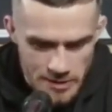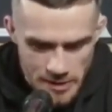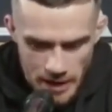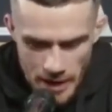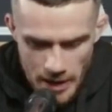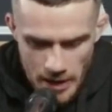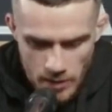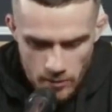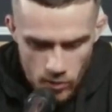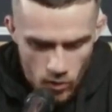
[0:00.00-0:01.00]

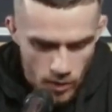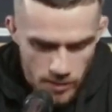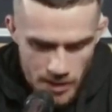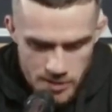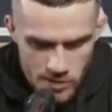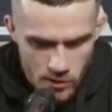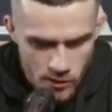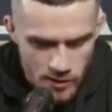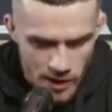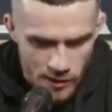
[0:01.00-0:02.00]
Um, but I'm blessed
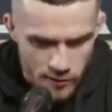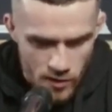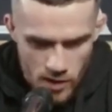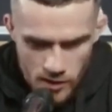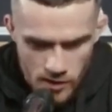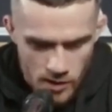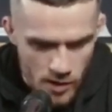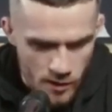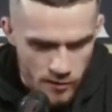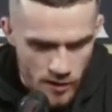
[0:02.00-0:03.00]
enough to have fought on a
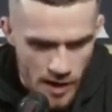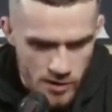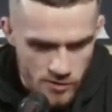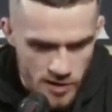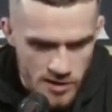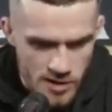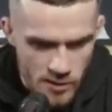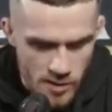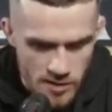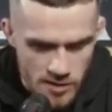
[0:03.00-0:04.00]
lot of cards recently
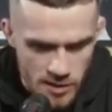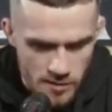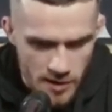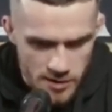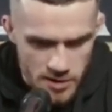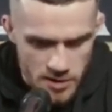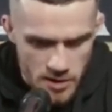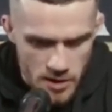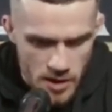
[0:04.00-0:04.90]
with my teammates.